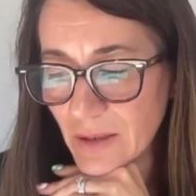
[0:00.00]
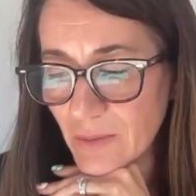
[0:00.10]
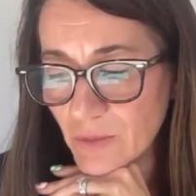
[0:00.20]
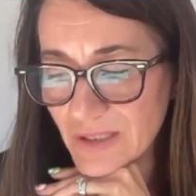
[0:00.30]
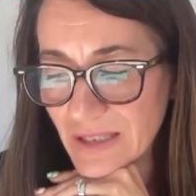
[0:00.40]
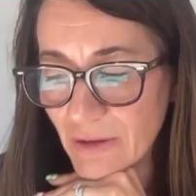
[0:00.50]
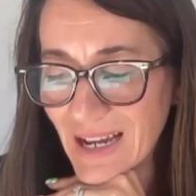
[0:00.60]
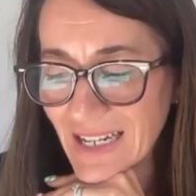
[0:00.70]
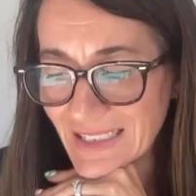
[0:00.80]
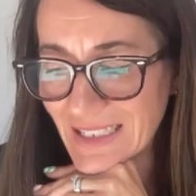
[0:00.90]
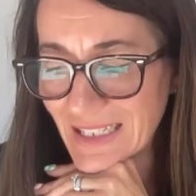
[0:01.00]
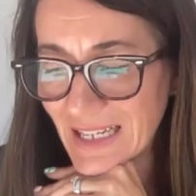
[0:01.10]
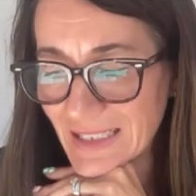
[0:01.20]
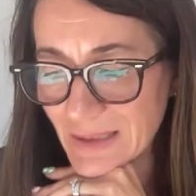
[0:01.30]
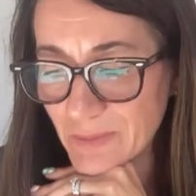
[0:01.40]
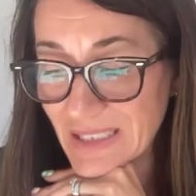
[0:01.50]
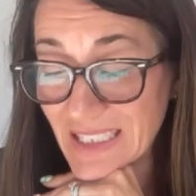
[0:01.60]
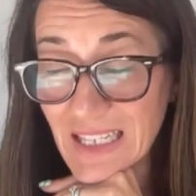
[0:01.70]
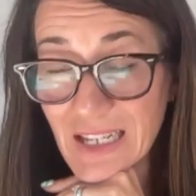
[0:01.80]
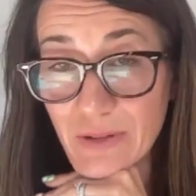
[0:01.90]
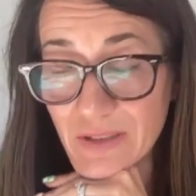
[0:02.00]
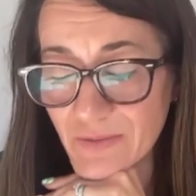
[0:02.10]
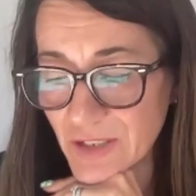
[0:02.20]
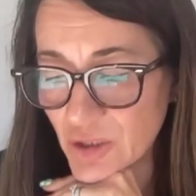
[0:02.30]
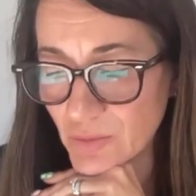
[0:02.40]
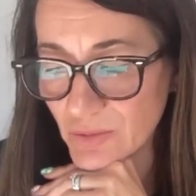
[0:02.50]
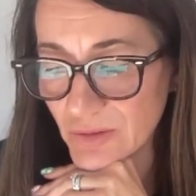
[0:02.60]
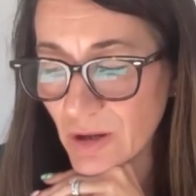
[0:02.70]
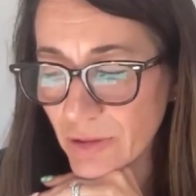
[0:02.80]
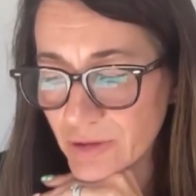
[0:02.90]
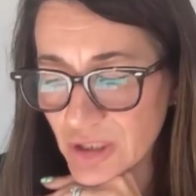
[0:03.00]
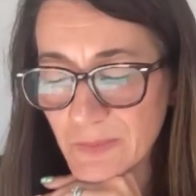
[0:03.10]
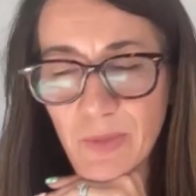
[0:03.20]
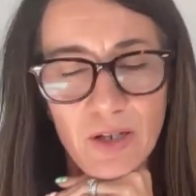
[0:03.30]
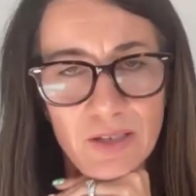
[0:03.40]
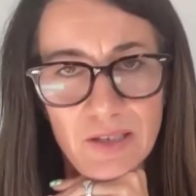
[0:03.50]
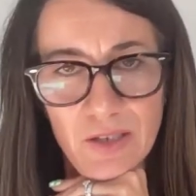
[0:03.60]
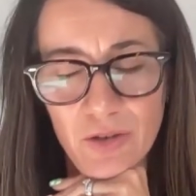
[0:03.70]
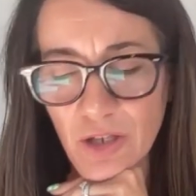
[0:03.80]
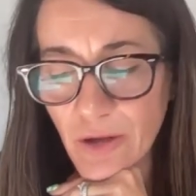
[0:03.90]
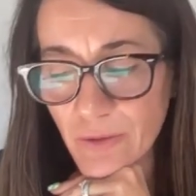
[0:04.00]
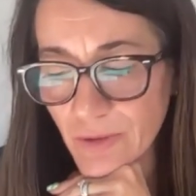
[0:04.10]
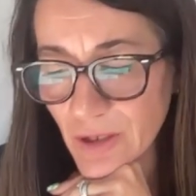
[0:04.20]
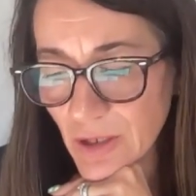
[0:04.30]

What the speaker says: was directed against particular individuals rather than just persons unknown.